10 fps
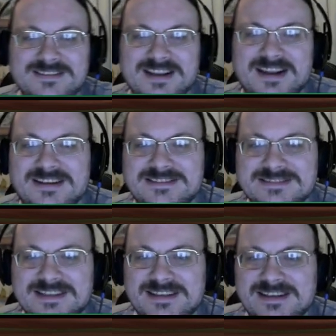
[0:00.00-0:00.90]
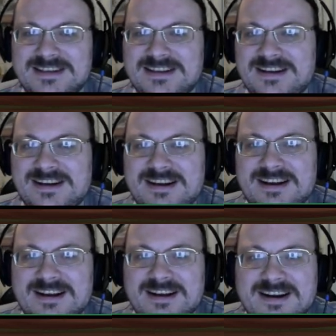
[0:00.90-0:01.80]
Yeah.
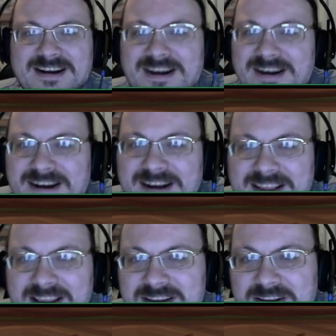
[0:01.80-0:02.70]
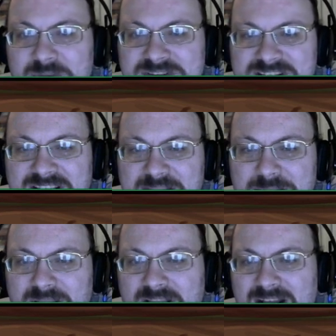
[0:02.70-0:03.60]
Like the other ones, they got like
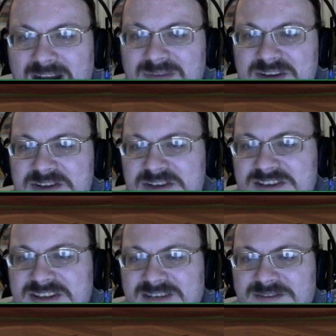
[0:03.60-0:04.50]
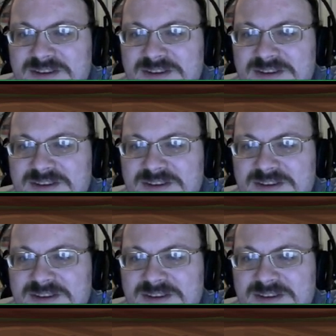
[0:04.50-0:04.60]
Blob, the Jersey Devil,